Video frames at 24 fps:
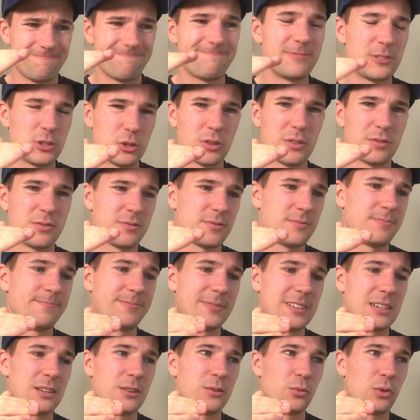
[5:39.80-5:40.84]
sort of,
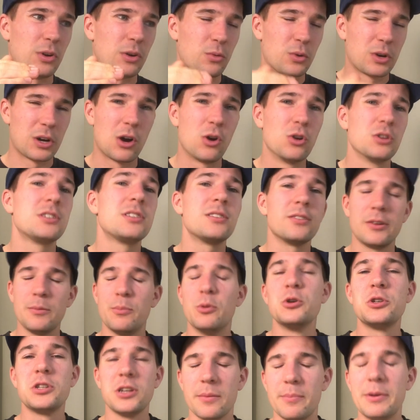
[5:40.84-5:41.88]
we're constantly
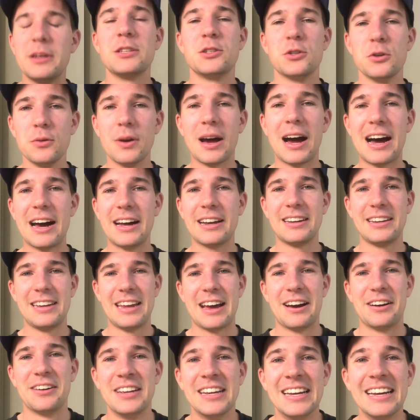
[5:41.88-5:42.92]
pushing a bit too hard
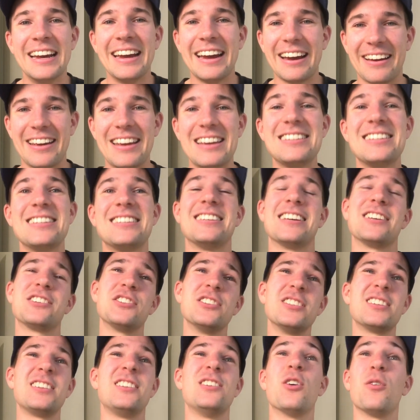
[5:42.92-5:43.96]
in our easy
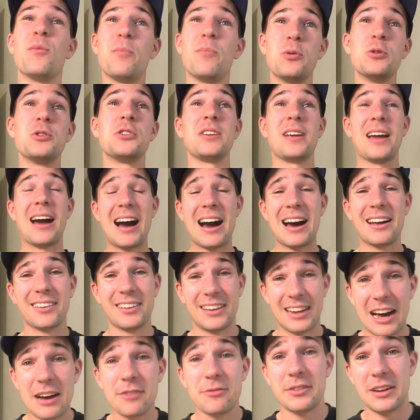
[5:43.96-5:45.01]
sessions and not pushing hard
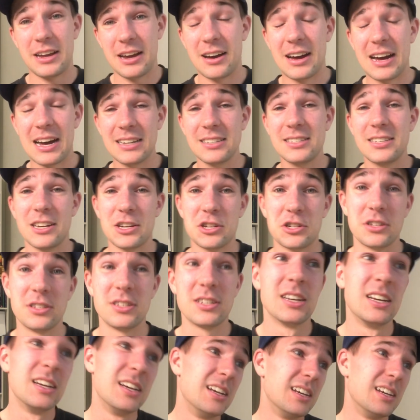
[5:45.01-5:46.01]
enough in our hard sessions